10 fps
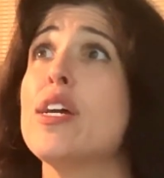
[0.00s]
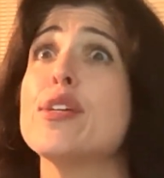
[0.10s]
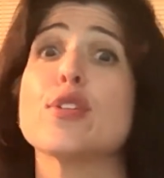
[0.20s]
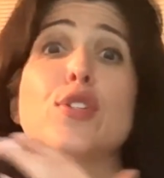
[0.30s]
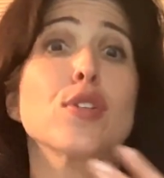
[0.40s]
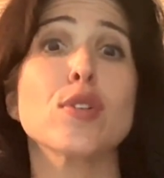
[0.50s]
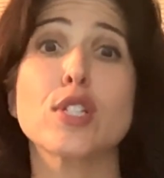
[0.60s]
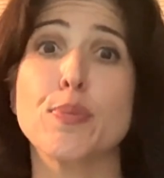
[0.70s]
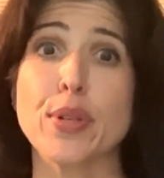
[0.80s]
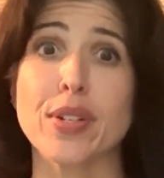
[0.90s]
You're still
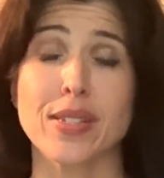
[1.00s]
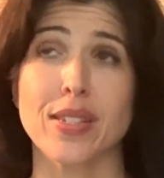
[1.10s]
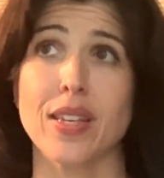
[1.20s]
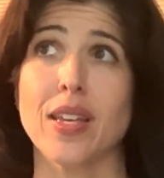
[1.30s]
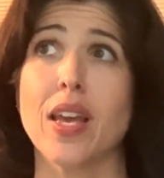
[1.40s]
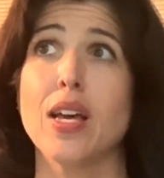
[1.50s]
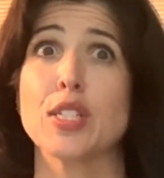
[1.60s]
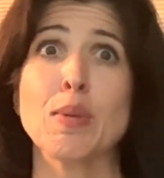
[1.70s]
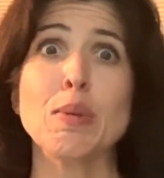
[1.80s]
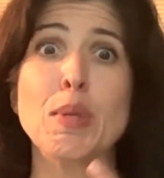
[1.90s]
experiencing it.
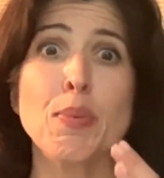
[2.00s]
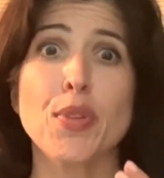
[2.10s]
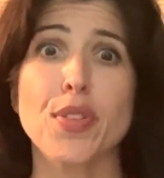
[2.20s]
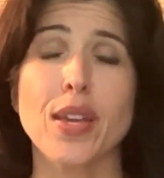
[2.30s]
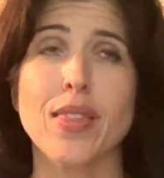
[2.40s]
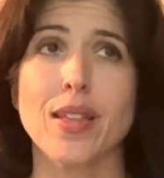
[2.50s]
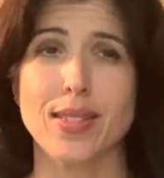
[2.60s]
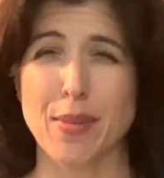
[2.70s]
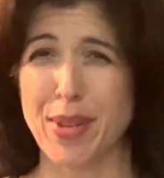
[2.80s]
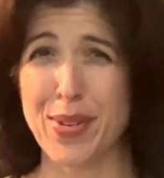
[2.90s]
Sometimes people think that
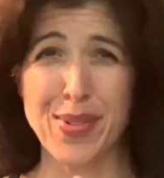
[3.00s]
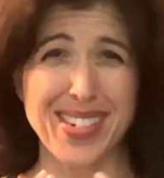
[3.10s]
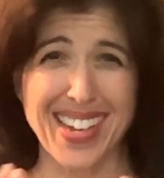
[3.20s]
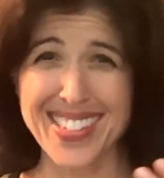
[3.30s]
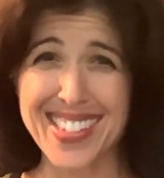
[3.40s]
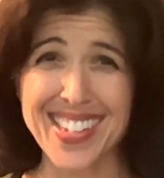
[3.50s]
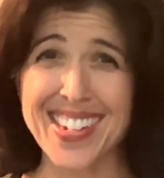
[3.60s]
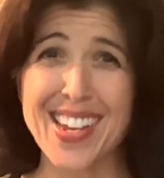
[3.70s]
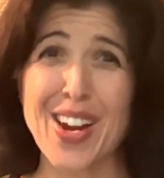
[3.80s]
somebody who doesn't